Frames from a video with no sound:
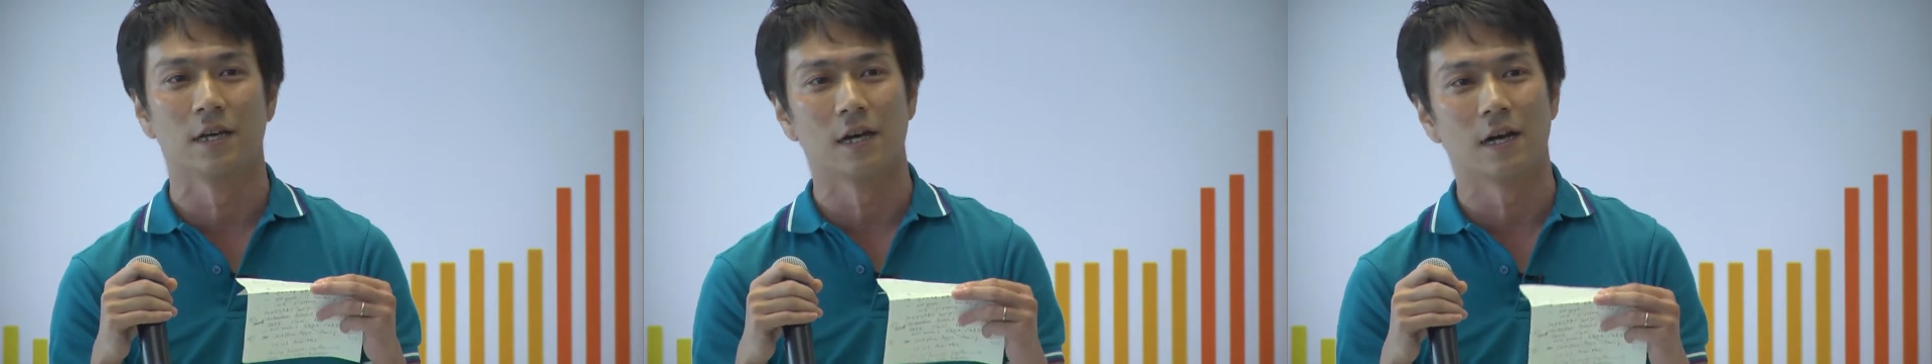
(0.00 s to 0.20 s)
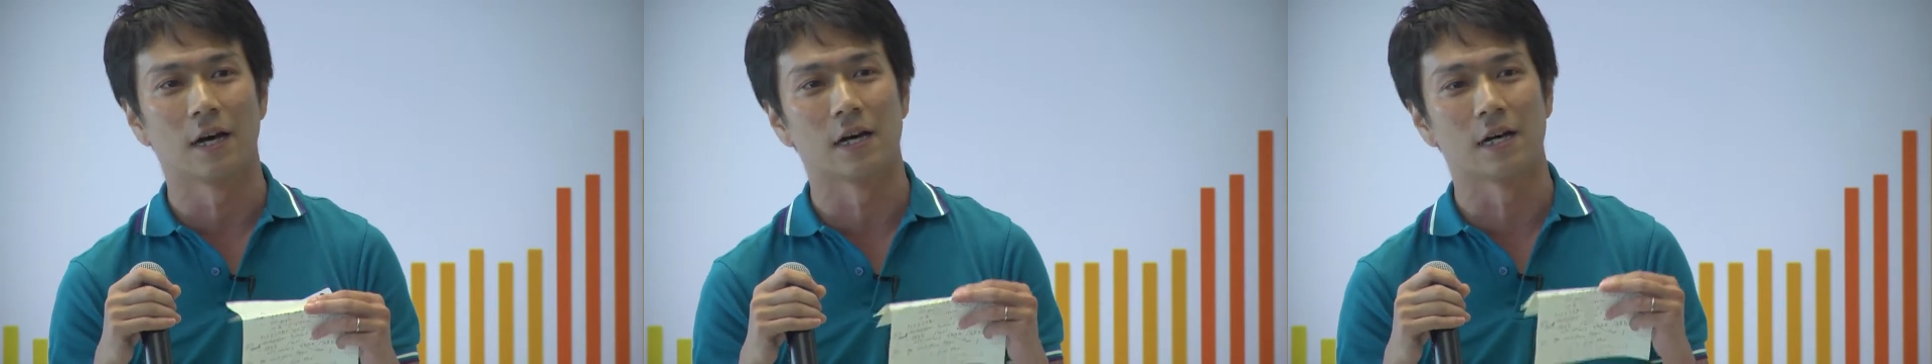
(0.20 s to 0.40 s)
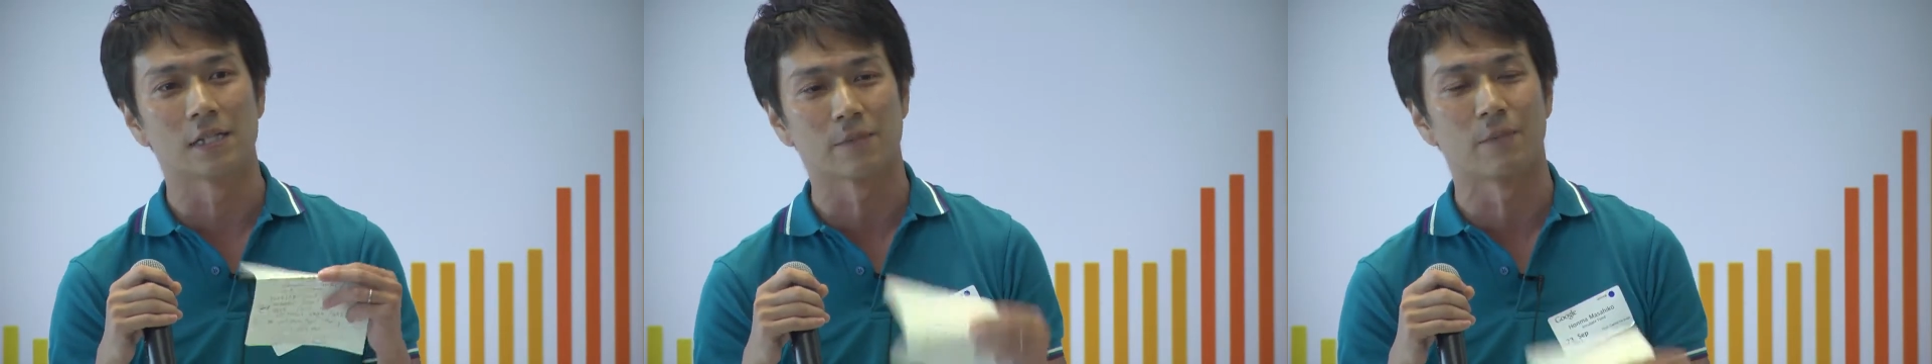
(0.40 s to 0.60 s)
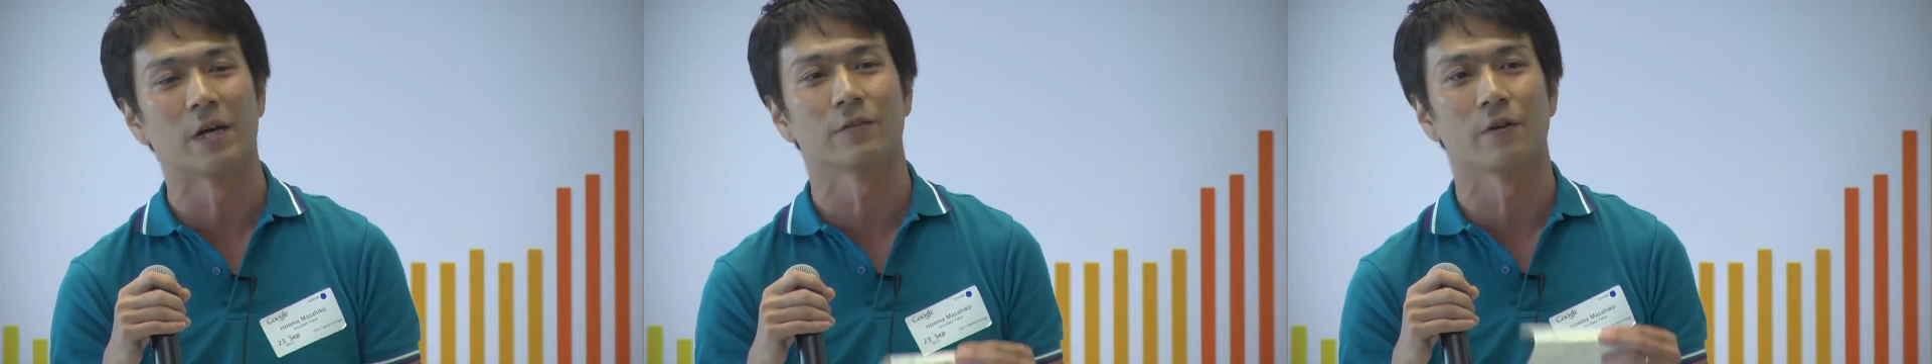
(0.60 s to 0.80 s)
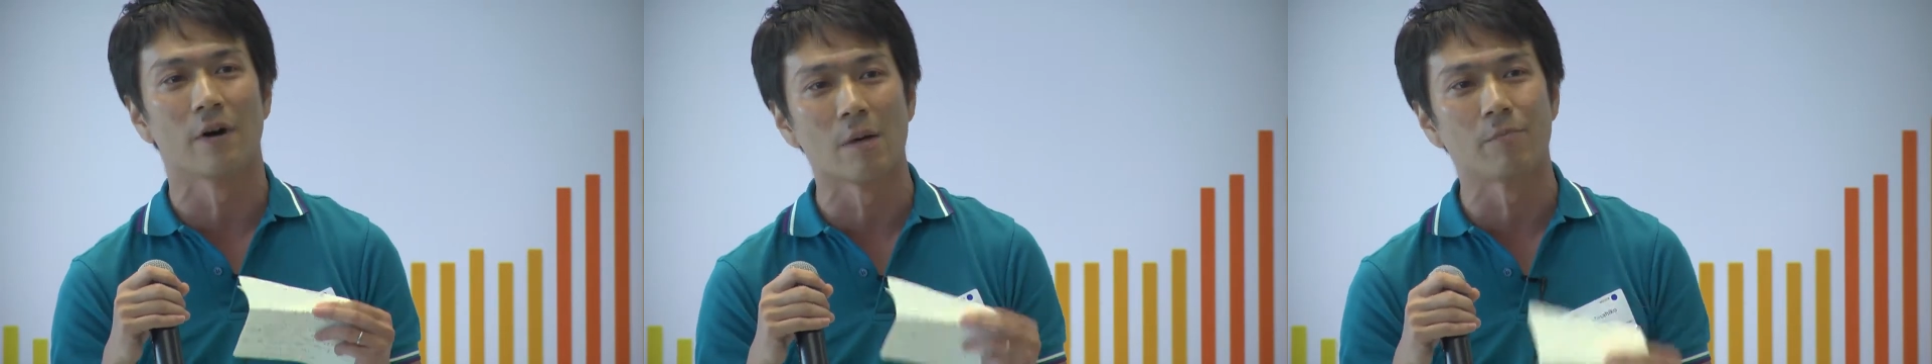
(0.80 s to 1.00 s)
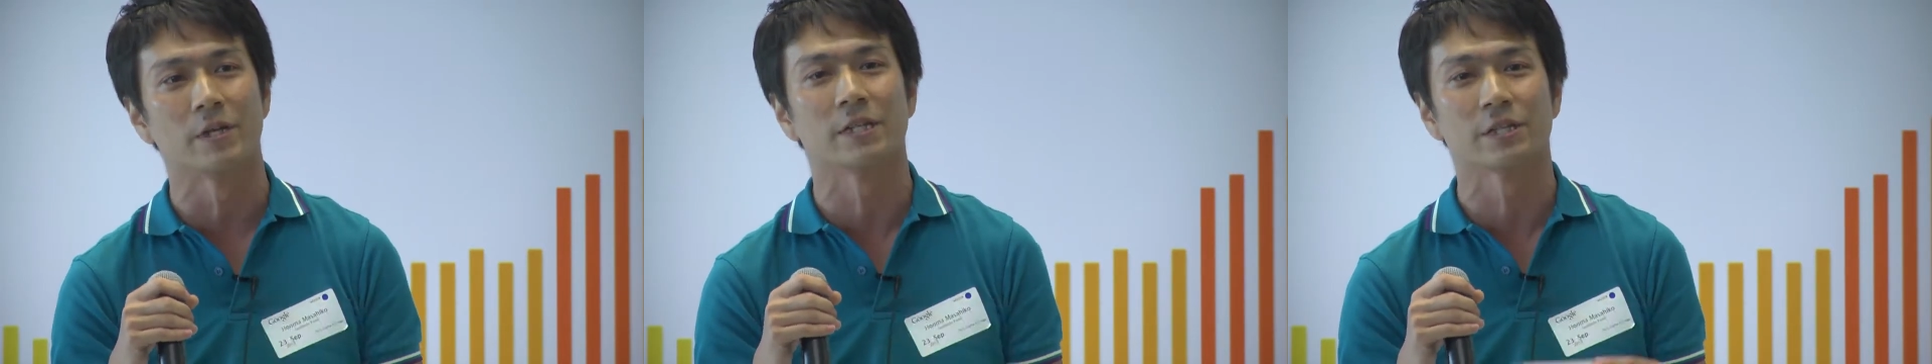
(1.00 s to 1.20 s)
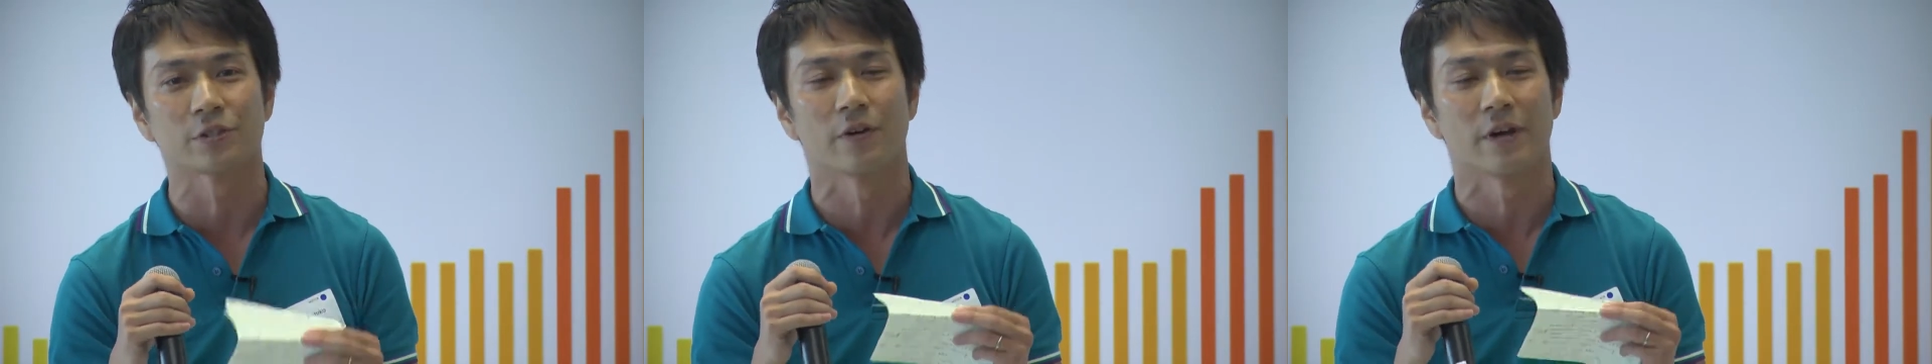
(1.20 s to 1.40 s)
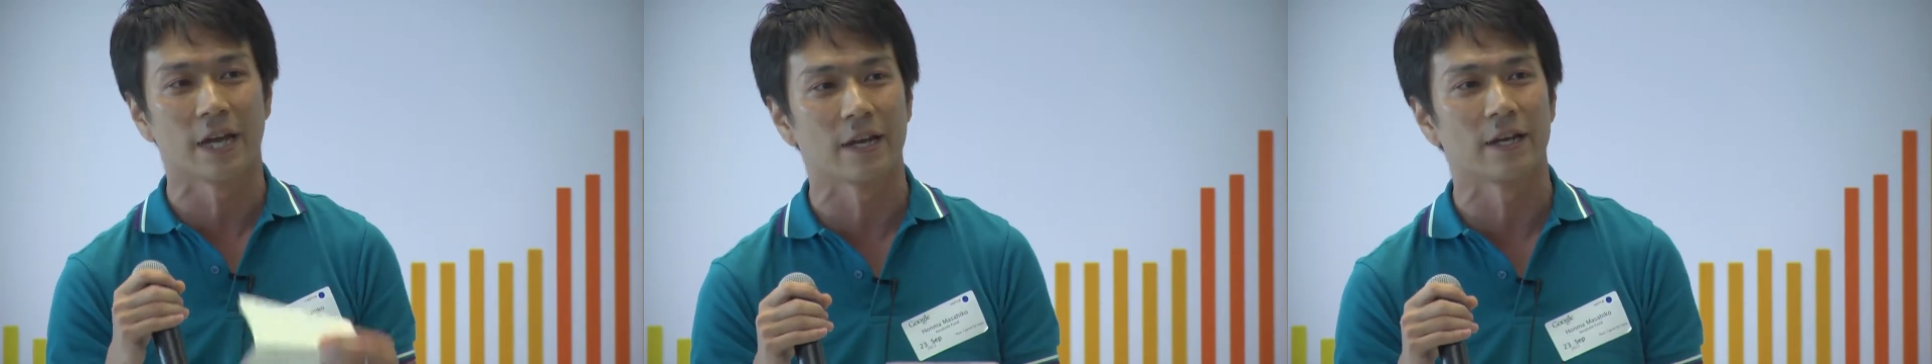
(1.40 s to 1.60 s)
smartphone
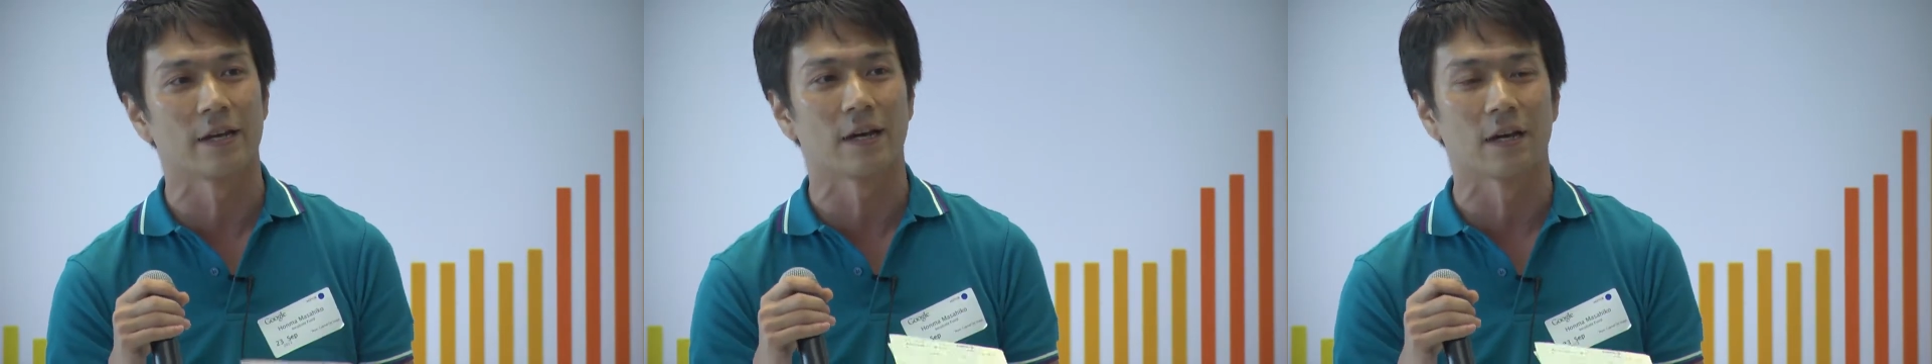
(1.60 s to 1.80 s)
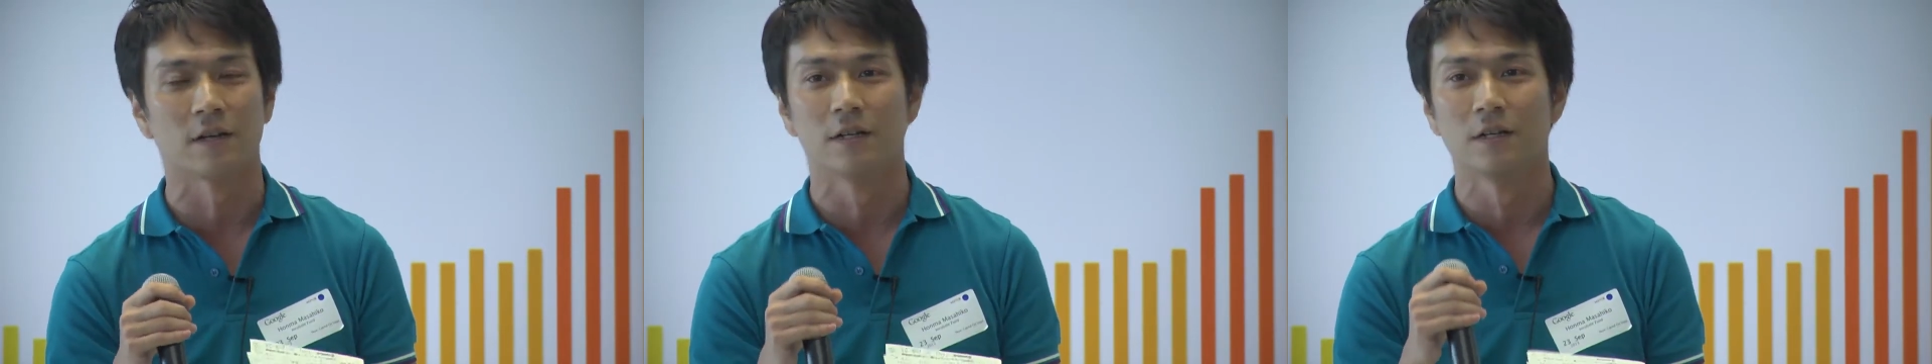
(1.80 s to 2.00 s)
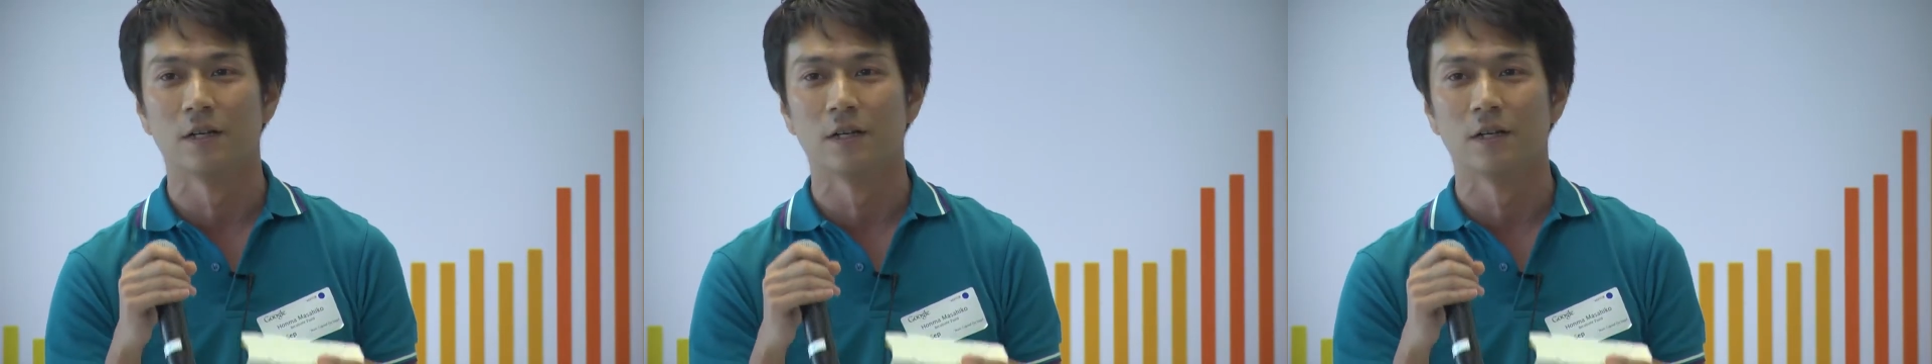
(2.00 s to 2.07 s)
application area,